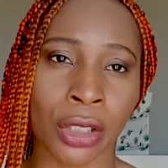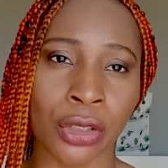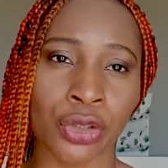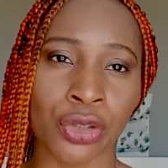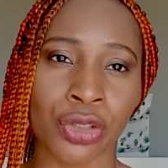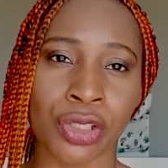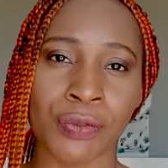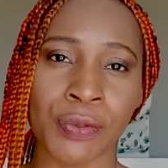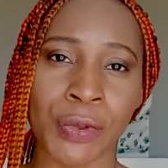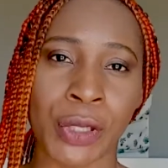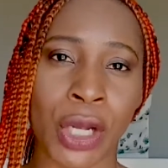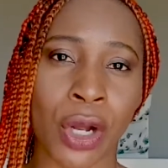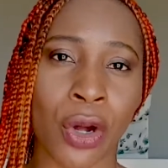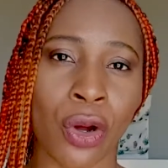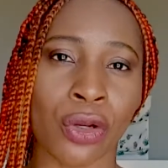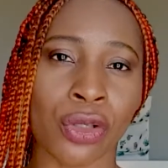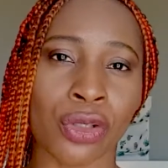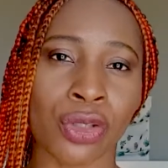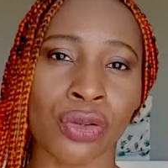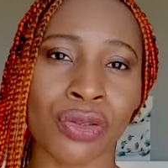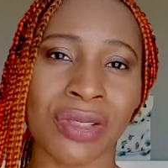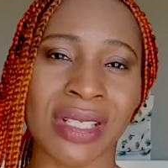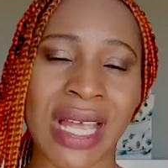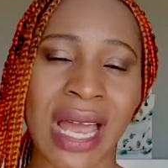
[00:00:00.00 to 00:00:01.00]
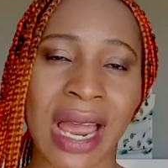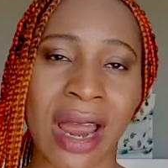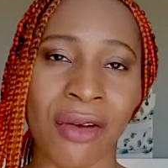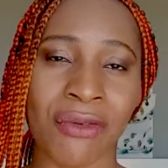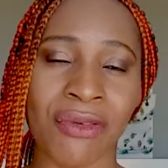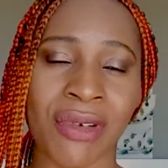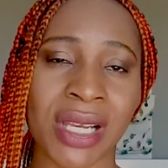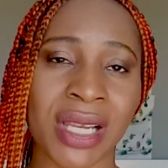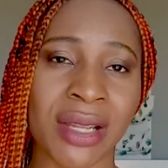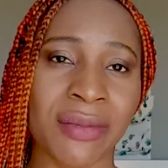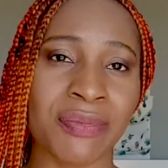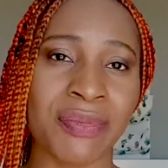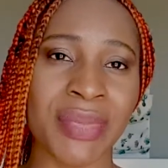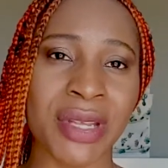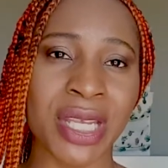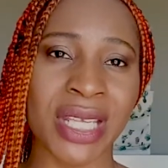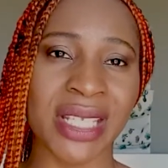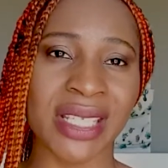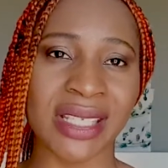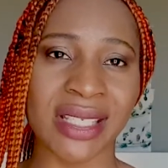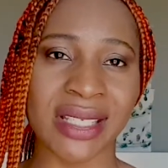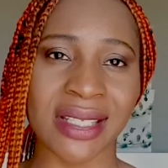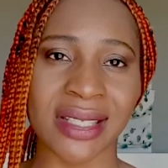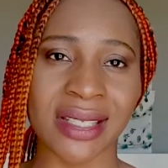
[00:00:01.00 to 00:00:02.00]
just because those are really
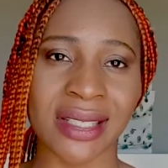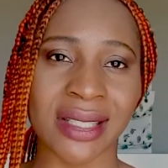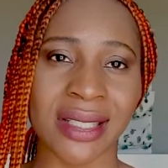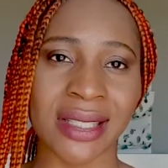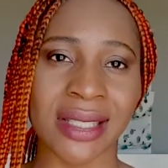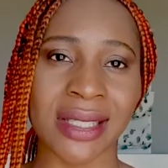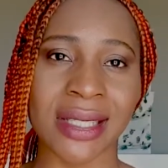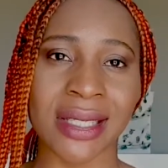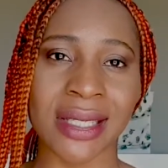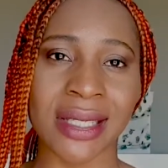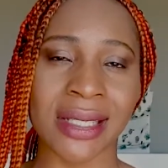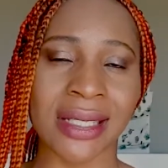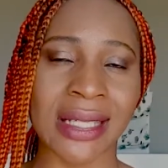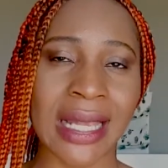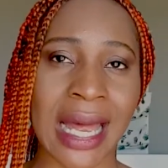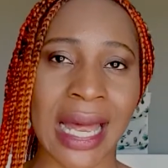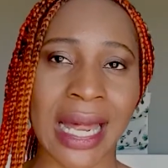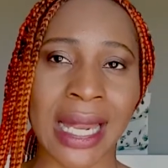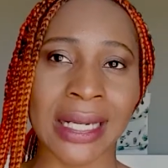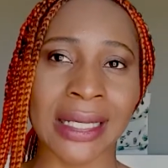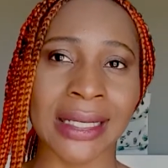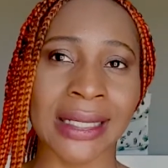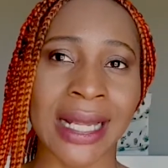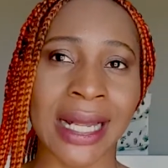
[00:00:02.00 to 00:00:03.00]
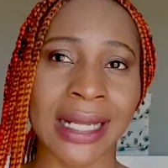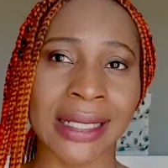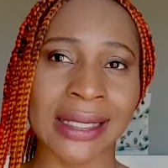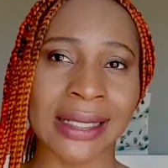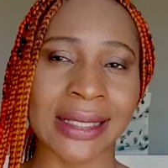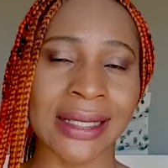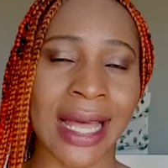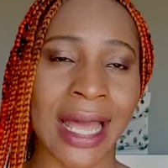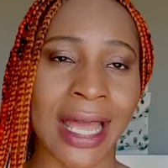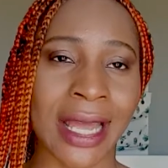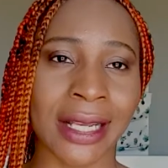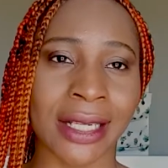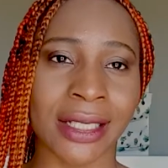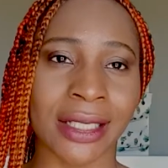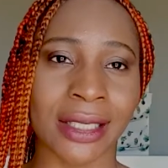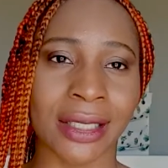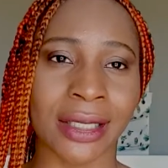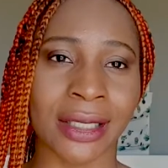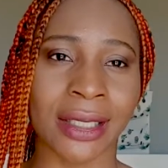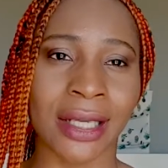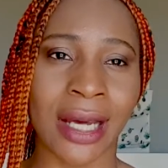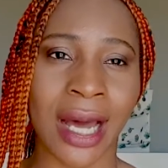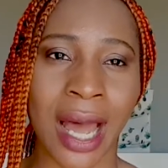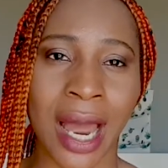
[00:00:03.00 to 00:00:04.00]
busy cities and uh, that's
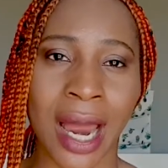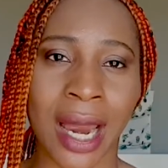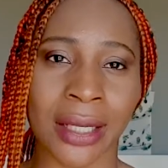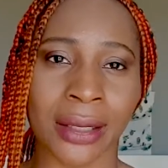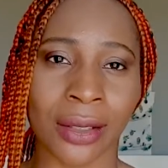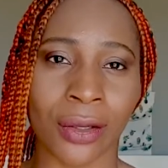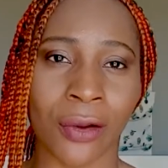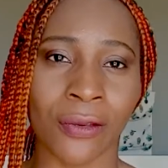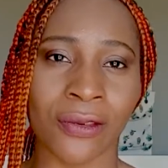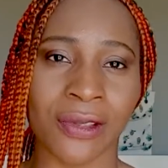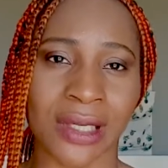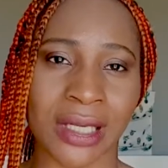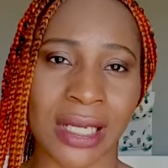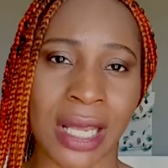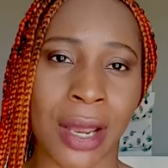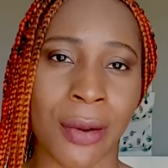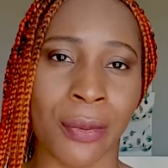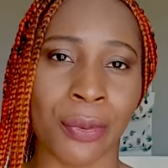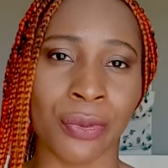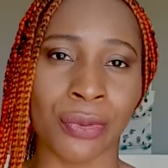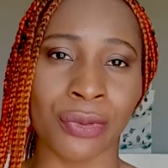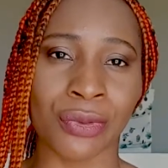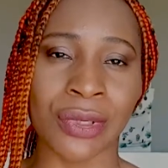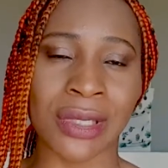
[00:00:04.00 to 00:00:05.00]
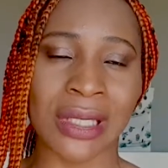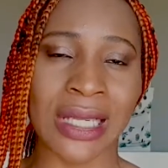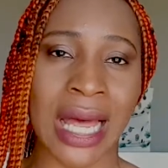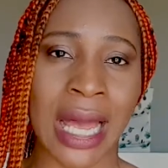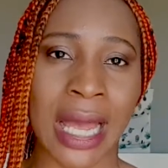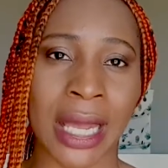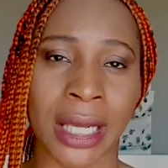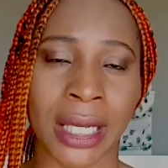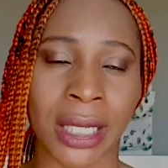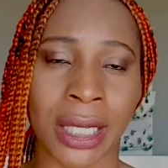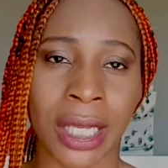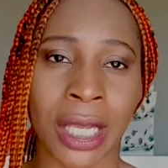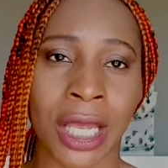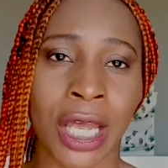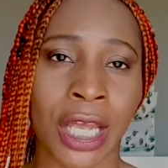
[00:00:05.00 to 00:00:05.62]
like the heart of cyprus like